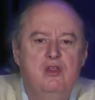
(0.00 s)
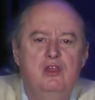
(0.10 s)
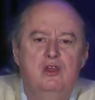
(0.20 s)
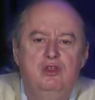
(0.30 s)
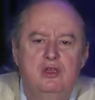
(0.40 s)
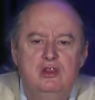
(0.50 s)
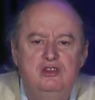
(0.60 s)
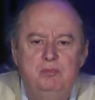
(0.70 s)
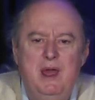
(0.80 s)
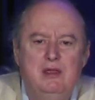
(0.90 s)
the, the,
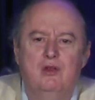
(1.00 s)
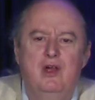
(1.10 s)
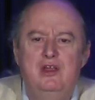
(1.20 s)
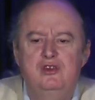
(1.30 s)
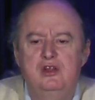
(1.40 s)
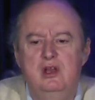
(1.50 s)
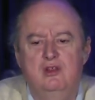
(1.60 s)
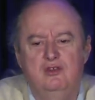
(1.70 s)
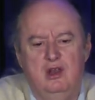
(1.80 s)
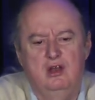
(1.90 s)
speculation
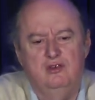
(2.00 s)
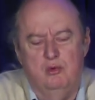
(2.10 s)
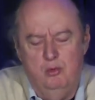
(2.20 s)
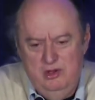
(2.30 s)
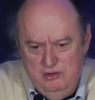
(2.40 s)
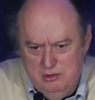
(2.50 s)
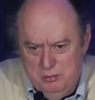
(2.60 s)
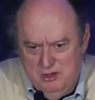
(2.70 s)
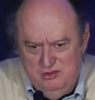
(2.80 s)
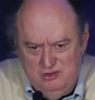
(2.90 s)
is that it's a
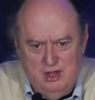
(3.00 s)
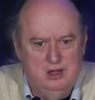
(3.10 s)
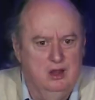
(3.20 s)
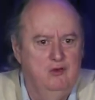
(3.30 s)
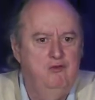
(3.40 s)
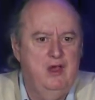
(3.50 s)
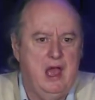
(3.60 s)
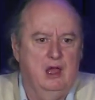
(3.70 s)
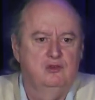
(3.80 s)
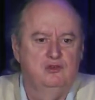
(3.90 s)
reasonably subtle
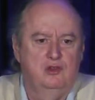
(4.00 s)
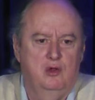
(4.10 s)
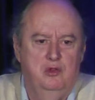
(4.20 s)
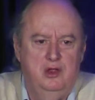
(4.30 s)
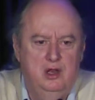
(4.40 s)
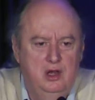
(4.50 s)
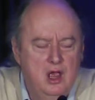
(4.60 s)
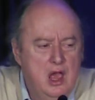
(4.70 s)
effect, so that